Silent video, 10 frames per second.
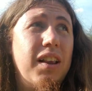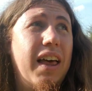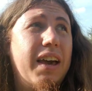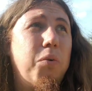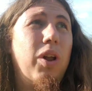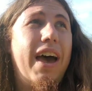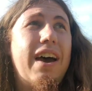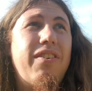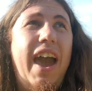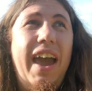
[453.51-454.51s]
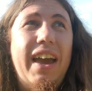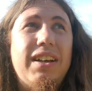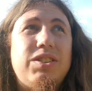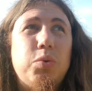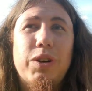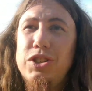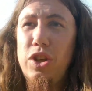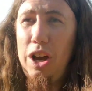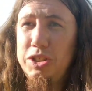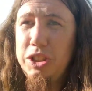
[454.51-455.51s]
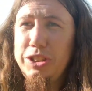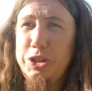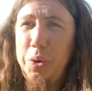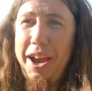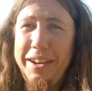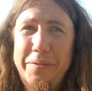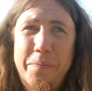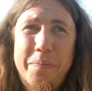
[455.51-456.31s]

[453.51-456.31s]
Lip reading: Like, we'll have eggs with sausage, right?